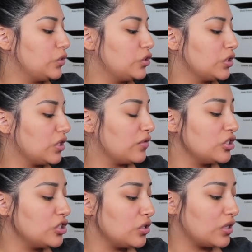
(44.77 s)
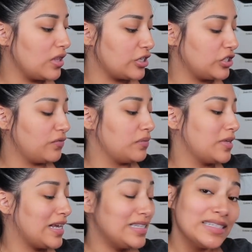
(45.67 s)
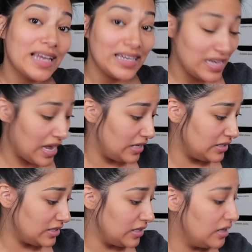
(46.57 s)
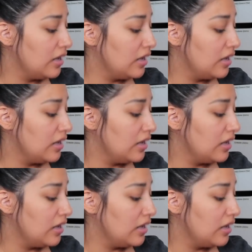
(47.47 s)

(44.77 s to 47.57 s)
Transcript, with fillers: we took the original collection from the 1998